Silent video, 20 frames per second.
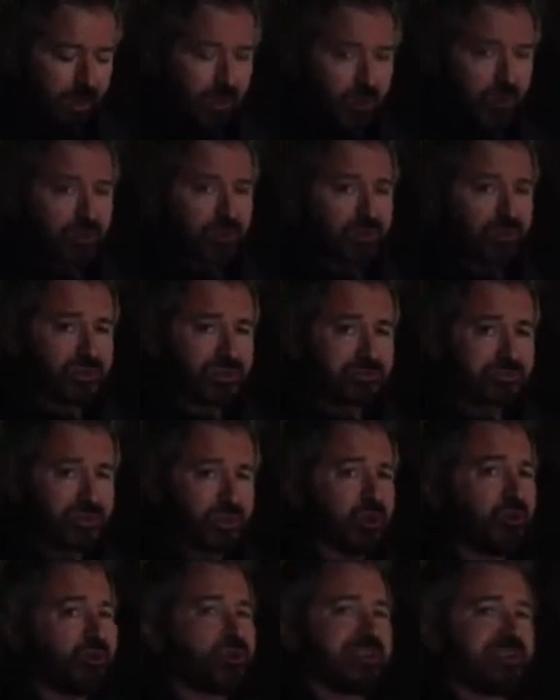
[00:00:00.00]
Go do something
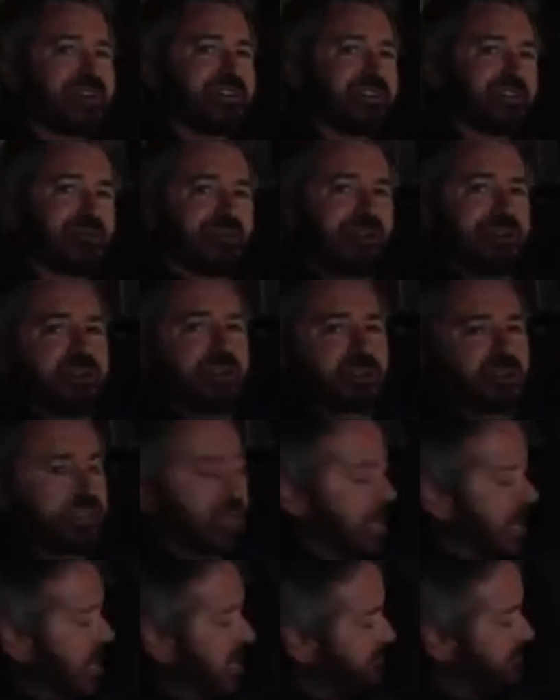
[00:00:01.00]
cool with that degree, Nurse
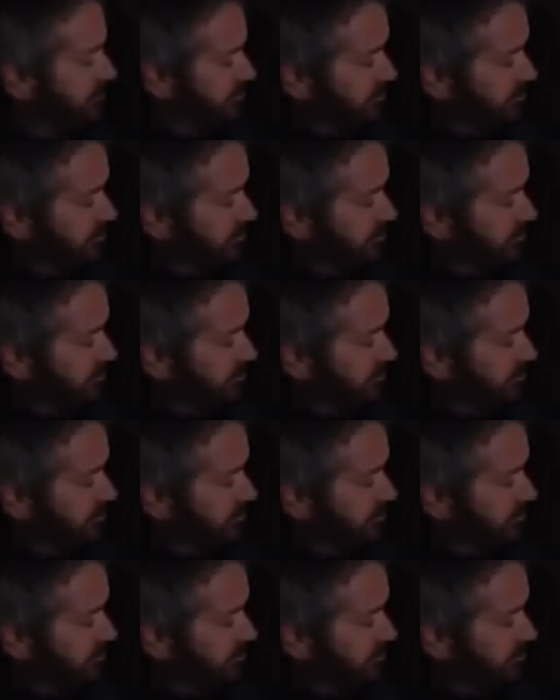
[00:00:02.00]
Nikki.